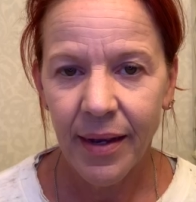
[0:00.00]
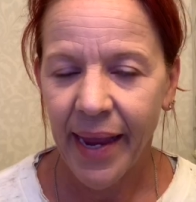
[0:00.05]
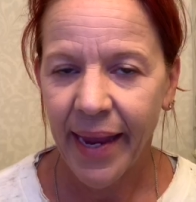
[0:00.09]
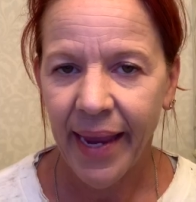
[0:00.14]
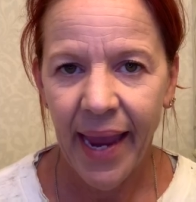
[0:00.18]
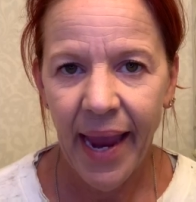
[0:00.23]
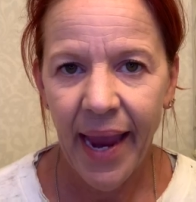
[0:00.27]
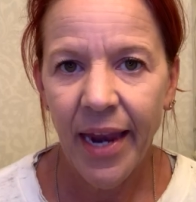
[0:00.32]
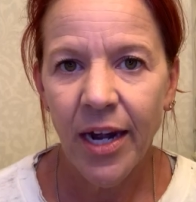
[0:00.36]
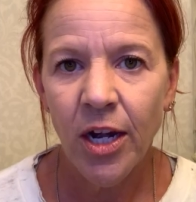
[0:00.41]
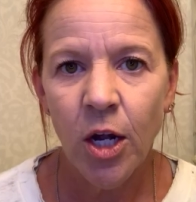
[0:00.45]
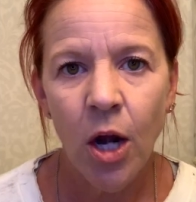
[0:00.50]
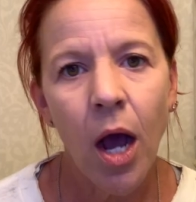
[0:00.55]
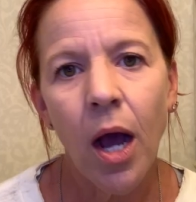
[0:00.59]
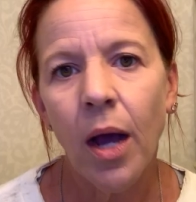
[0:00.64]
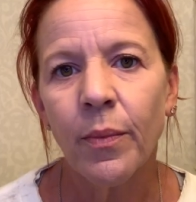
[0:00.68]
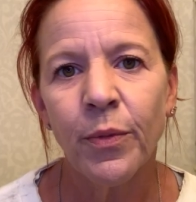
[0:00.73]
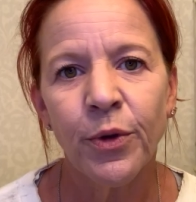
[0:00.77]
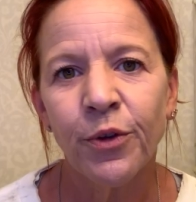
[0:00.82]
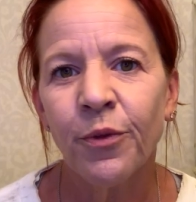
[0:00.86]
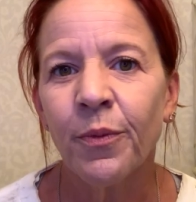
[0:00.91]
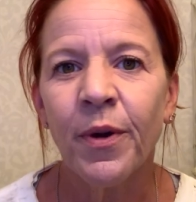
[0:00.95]
I can't
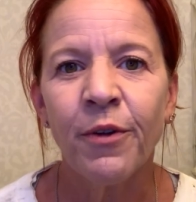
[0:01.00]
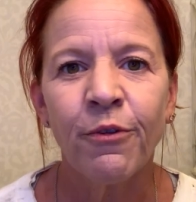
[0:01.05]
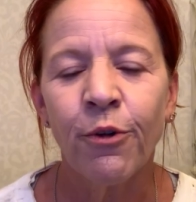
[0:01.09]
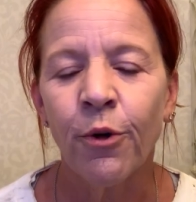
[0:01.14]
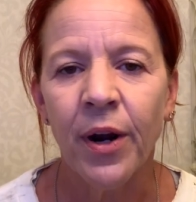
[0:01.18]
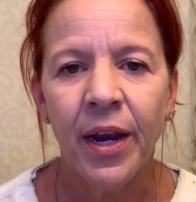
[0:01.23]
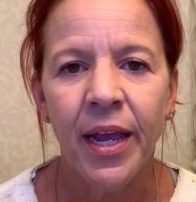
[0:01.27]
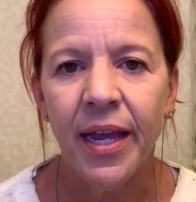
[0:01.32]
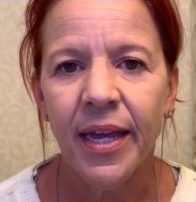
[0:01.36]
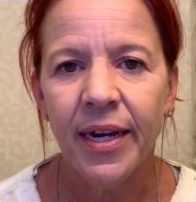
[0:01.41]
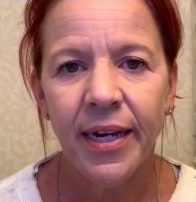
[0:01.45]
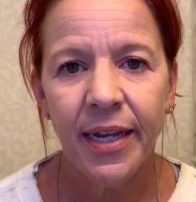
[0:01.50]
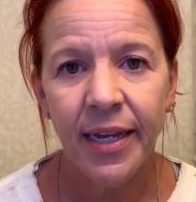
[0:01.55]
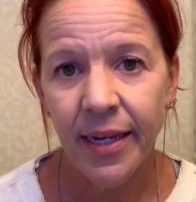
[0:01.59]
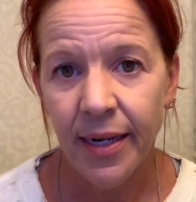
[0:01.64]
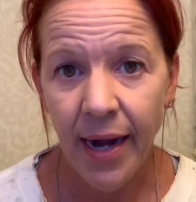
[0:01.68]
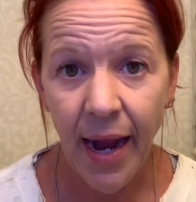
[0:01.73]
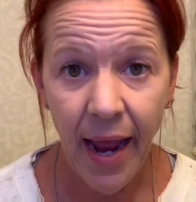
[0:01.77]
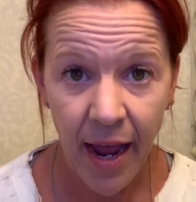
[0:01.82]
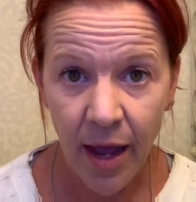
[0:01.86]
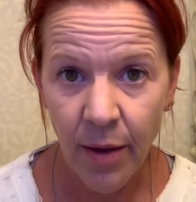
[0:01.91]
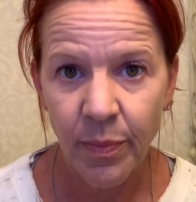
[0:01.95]
not move my forehead.
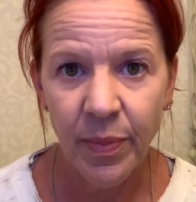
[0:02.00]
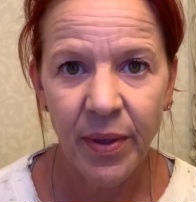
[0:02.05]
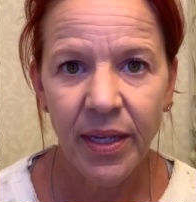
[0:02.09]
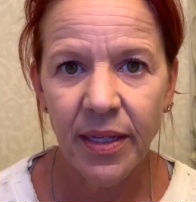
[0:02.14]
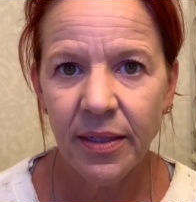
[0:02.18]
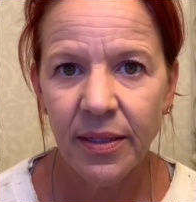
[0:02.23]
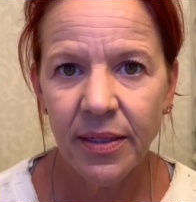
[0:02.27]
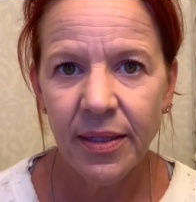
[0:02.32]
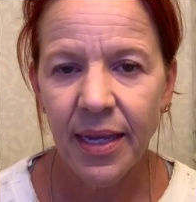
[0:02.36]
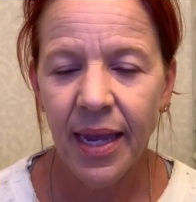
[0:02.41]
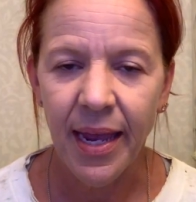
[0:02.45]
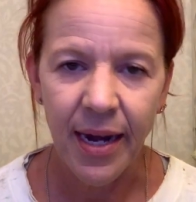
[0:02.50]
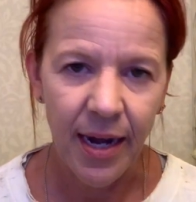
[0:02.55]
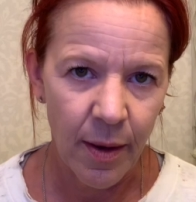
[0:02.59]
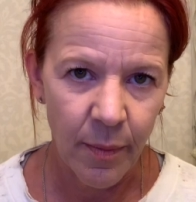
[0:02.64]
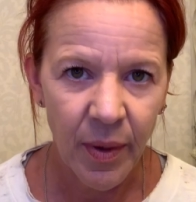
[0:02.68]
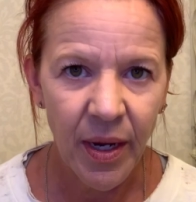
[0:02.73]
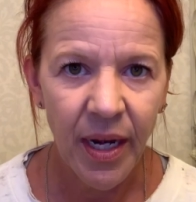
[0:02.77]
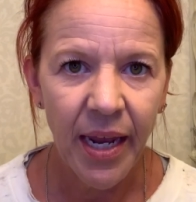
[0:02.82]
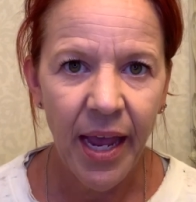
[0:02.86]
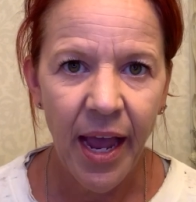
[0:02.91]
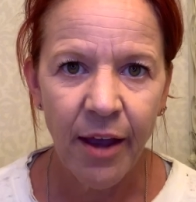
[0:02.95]
It happens. And I'm
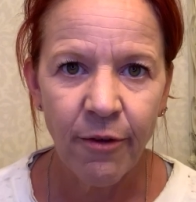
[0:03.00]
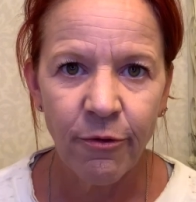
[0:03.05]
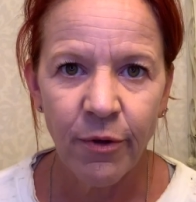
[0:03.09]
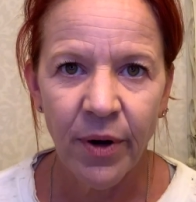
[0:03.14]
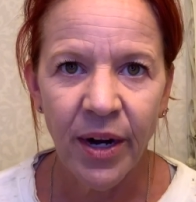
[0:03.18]
gonna have